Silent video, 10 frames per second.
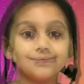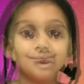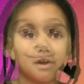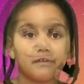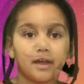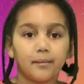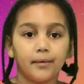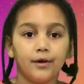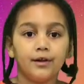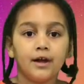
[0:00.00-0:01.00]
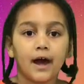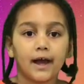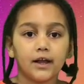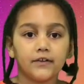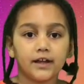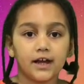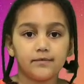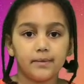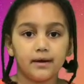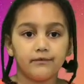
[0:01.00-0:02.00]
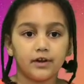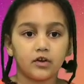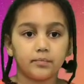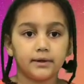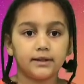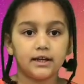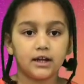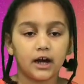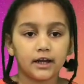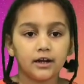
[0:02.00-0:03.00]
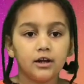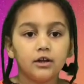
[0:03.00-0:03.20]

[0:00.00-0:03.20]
For example, I used to have pet fish, but they died.